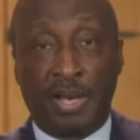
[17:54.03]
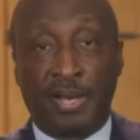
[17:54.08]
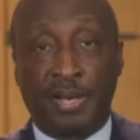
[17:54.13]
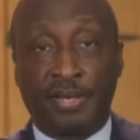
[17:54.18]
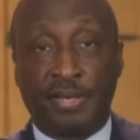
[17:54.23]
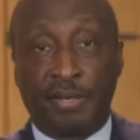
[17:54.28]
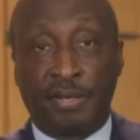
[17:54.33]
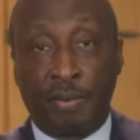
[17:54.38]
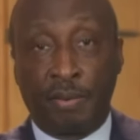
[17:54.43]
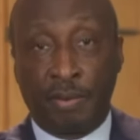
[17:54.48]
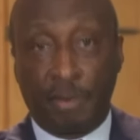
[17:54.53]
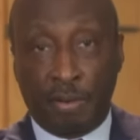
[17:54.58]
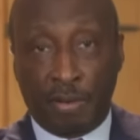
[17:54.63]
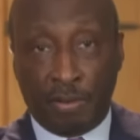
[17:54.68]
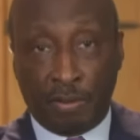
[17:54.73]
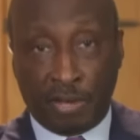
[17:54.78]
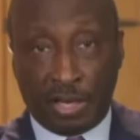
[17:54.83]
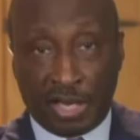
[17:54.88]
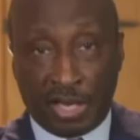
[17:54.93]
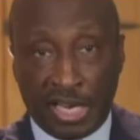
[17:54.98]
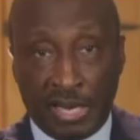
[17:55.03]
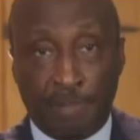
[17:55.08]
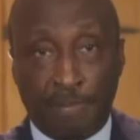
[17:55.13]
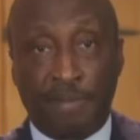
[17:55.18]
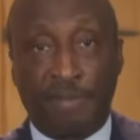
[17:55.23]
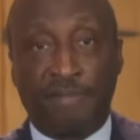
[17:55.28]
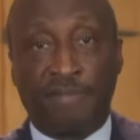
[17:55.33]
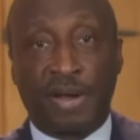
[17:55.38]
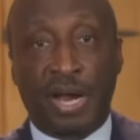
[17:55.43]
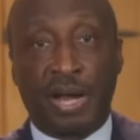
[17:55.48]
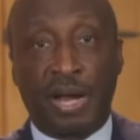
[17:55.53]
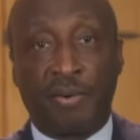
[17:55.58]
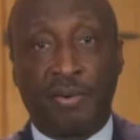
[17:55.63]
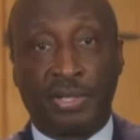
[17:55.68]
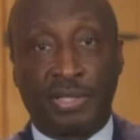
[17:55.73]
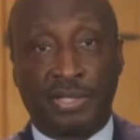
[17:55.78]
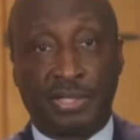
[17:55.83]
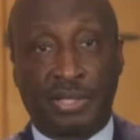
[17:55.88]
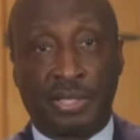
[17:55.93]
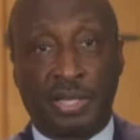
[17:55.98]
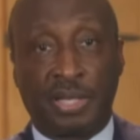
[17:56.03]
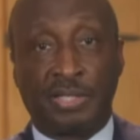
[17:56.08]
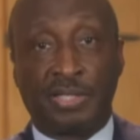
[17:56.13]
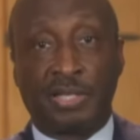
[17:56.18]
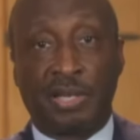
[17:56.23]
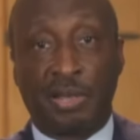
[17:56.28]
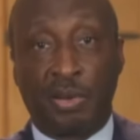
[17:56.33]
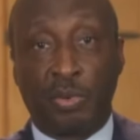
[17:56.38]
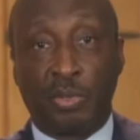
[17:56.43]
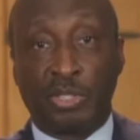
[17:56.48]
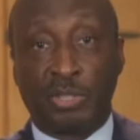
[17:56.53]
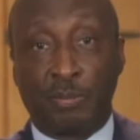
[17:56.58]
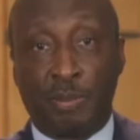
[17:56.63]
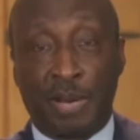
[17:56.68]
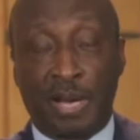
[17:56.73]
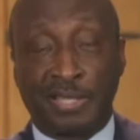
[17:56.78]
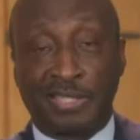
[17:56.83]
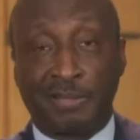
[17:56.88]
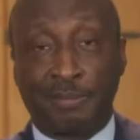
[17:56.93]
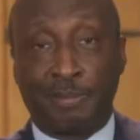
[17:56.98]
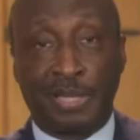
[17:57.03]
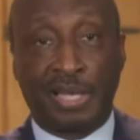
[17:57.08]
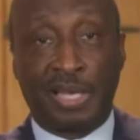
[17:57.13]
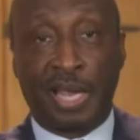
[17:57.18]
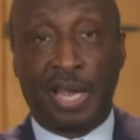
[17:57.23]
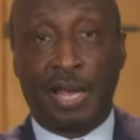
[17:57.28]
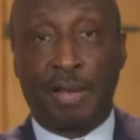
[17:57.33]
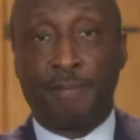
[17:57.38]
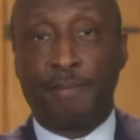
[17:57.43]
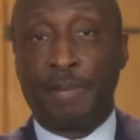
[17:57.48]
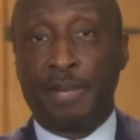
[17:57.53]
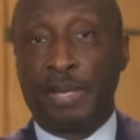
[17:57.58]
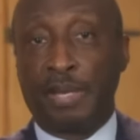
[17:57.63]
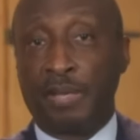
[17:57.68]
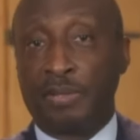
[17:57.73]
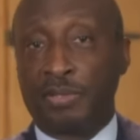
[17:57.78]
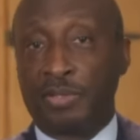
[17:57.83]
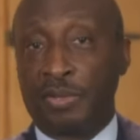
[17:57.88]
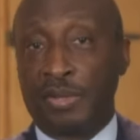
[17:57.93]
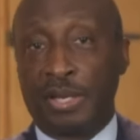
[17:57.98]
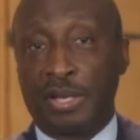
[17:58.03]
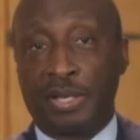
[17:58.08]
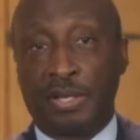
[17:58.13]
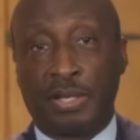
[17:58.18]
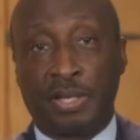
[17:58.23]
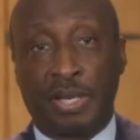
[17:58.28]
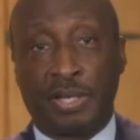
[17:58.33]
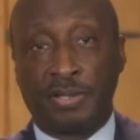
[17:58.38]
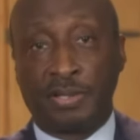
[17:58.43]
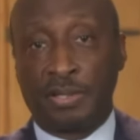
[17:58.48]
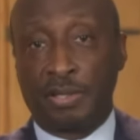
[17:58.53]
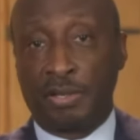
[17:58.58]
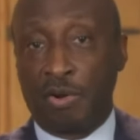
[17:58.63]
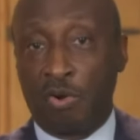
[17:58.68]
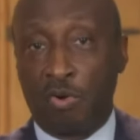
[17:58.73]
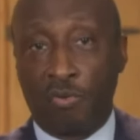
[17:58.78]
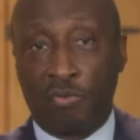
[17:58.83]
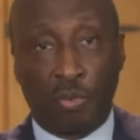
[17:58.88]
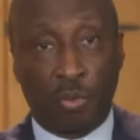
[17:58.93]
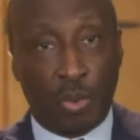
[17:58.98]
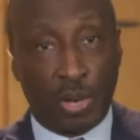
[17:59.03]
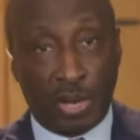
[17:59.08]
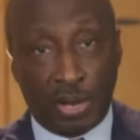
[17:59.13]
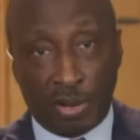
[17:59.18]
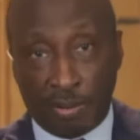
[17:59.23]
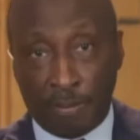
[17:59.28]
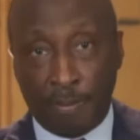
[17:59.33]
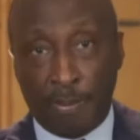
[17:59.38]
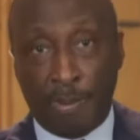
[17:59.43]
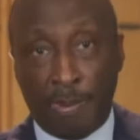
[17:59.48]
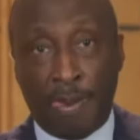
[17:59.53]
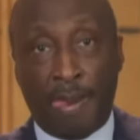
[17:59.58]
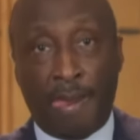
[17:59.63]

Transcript: and to keep the virus as low as it possibly can be so that it doesn't overwhelm